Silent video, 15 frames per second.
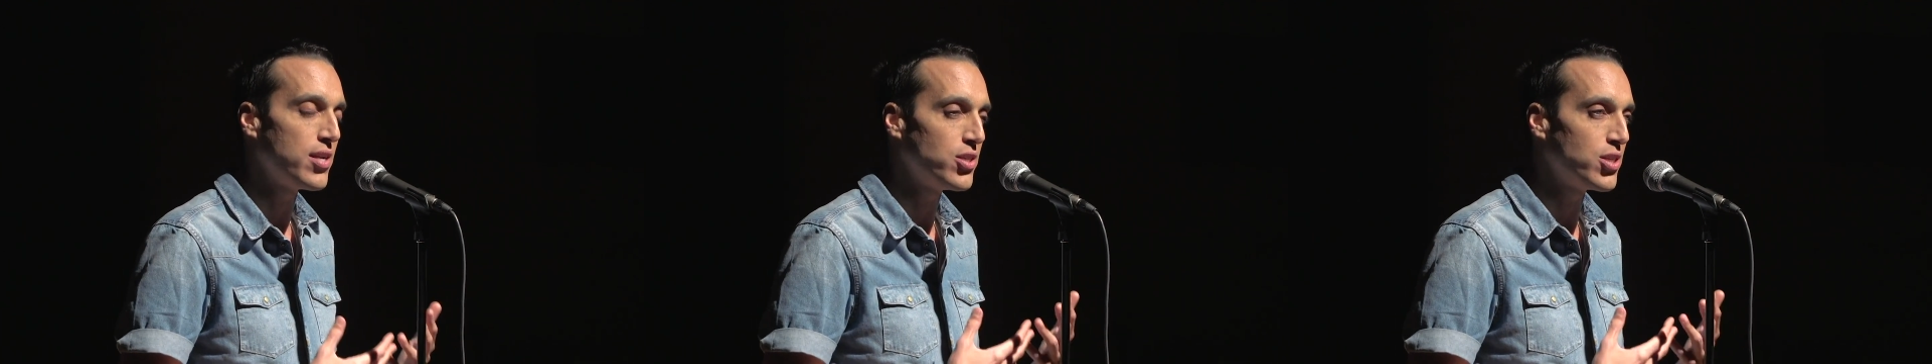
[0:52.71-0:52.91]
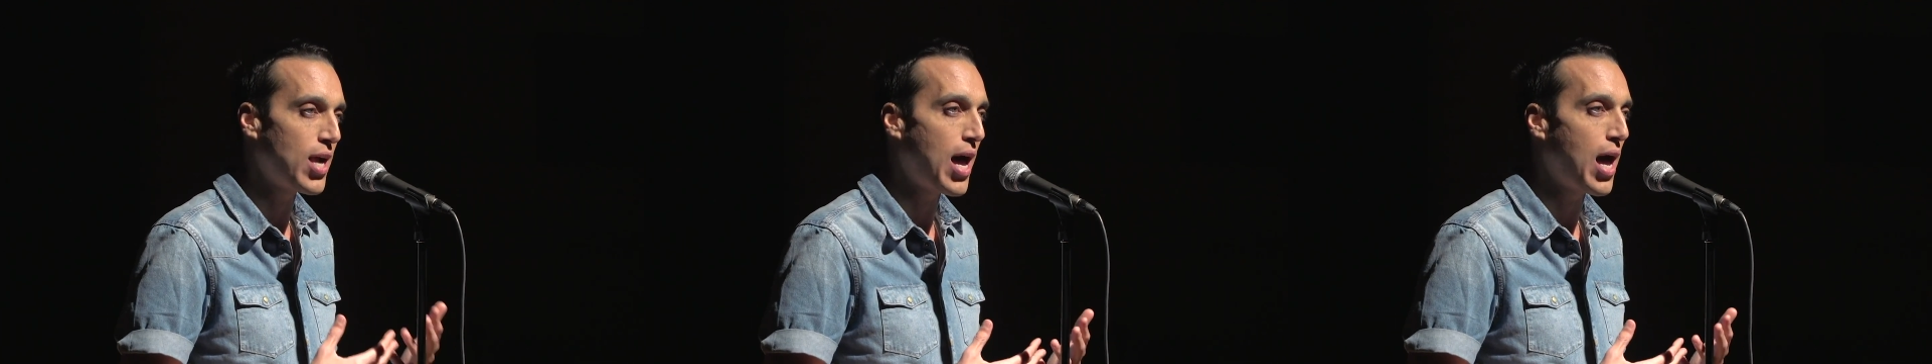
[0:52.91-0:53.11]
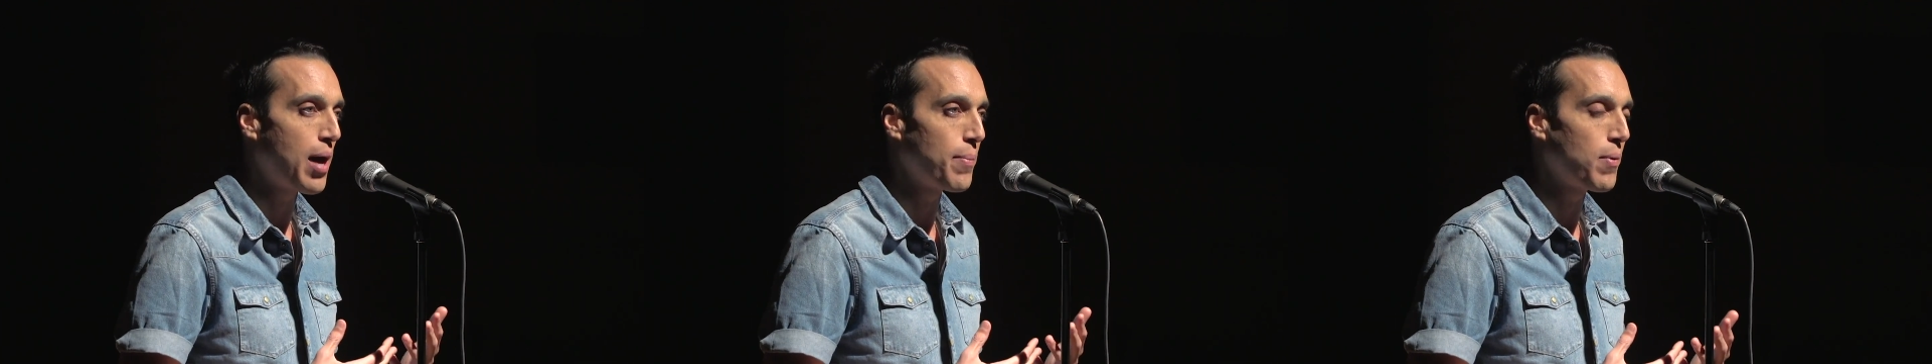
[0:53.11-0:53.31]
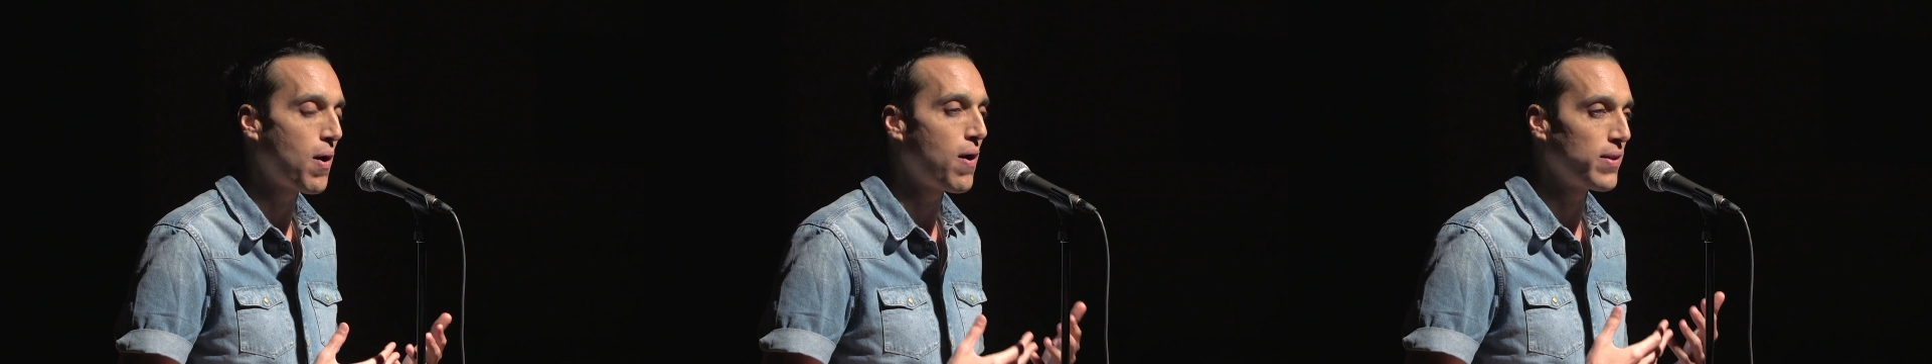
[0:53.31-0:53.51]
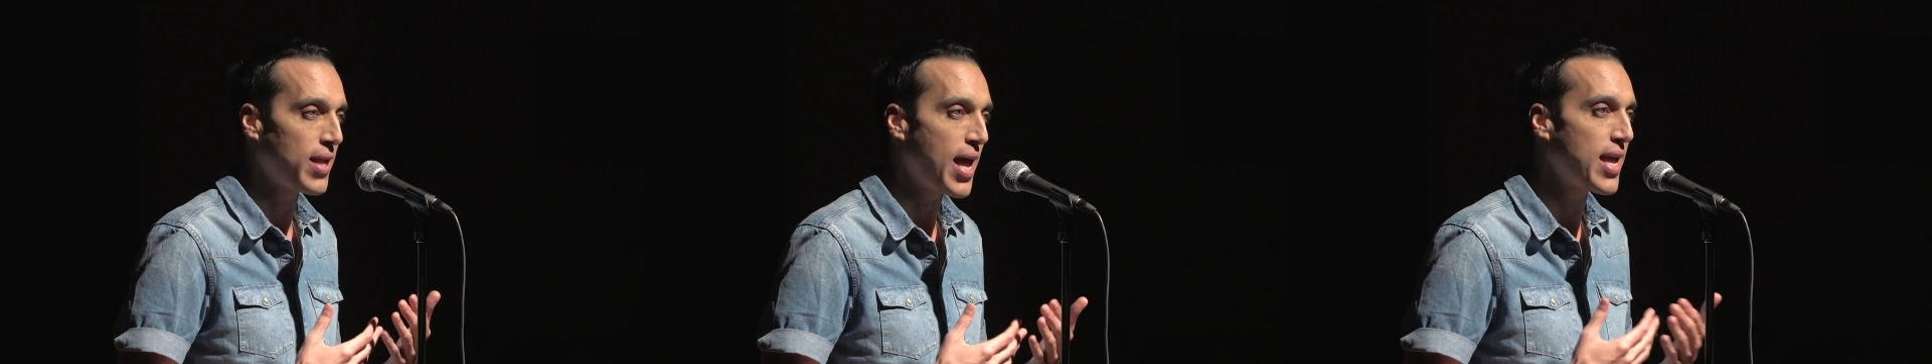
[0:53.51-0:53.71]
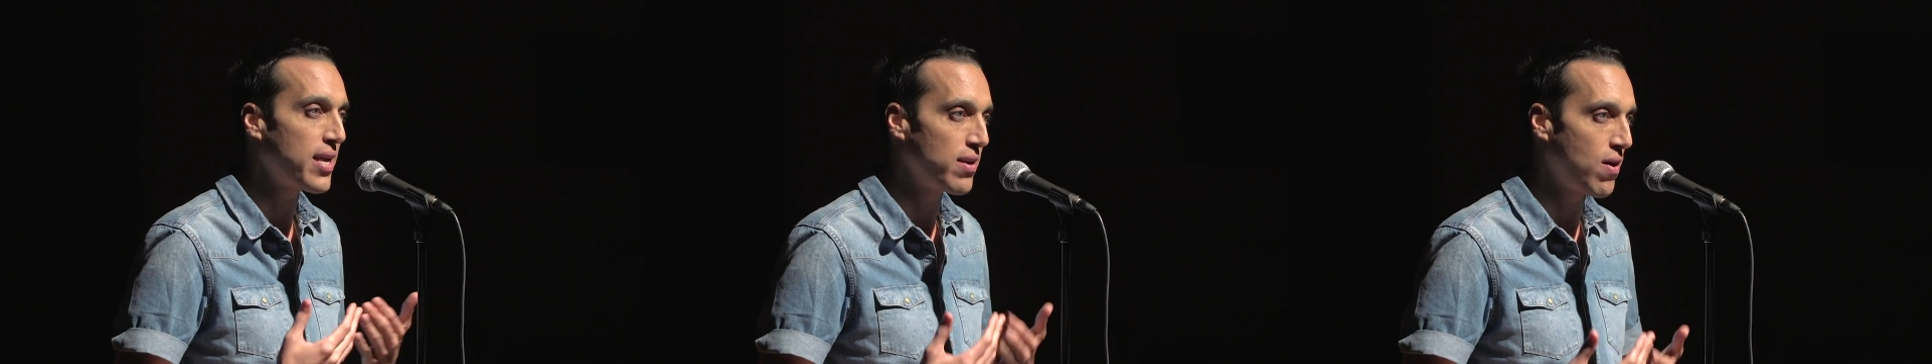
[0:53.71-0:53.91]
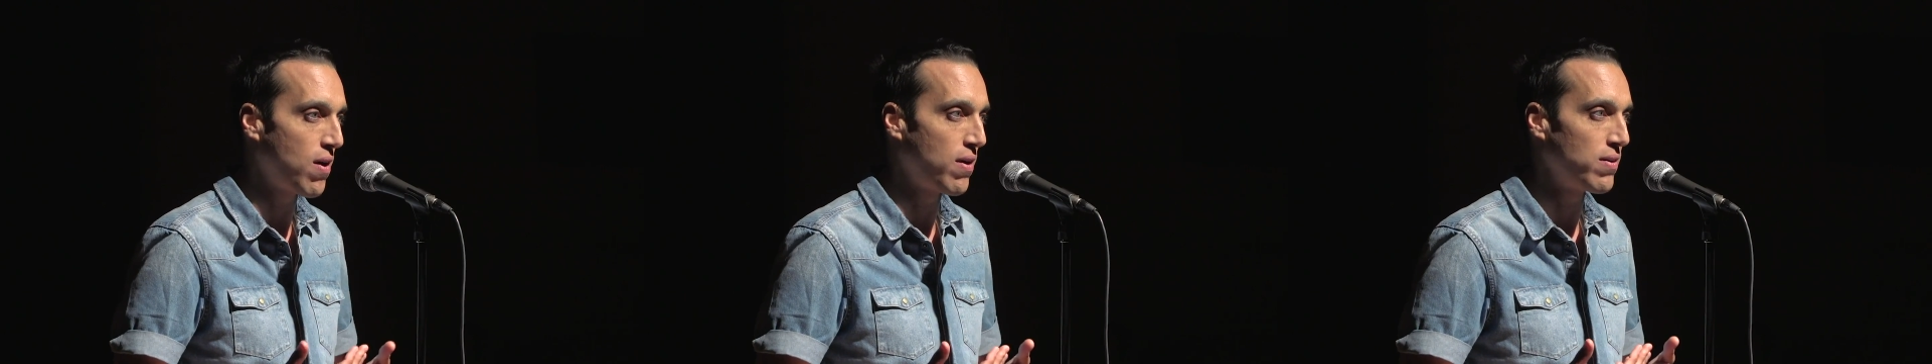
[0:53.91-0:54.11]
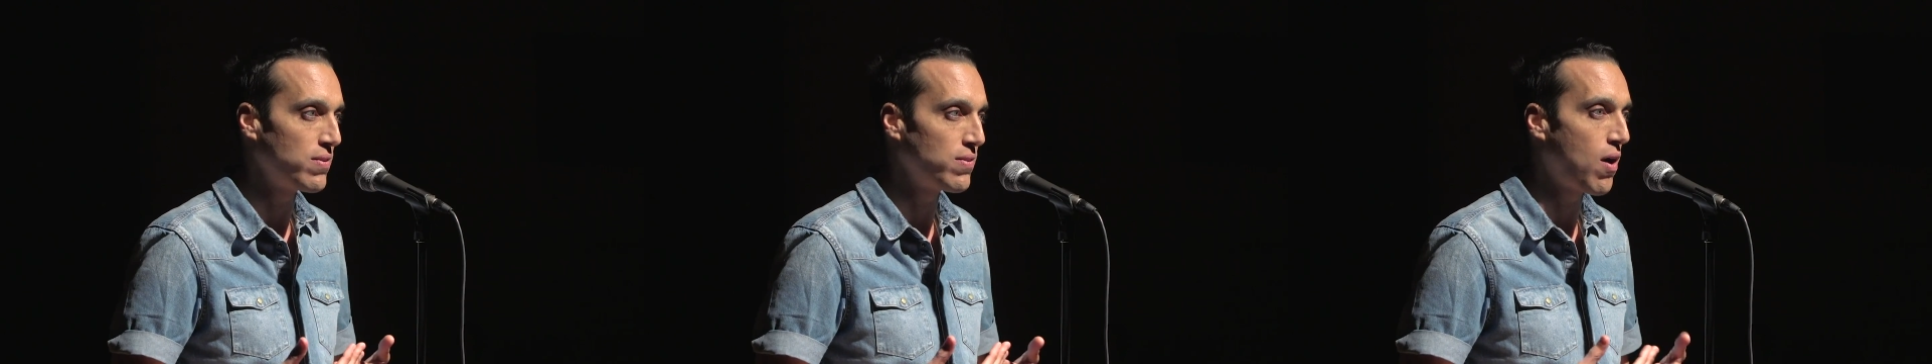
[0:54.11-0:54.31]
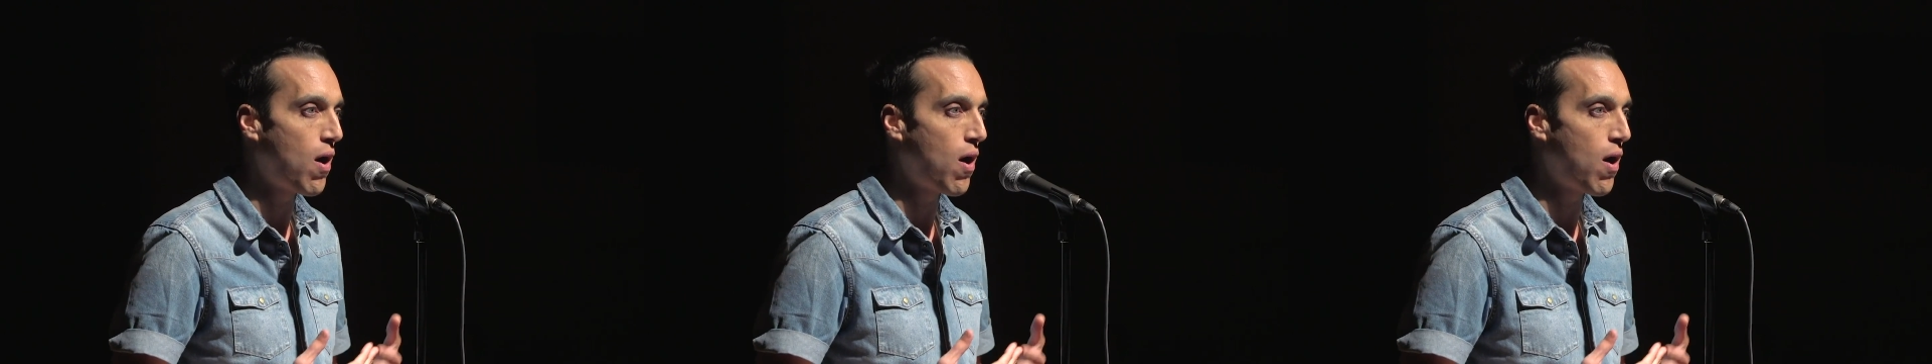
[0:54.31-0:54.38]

a job called A&R,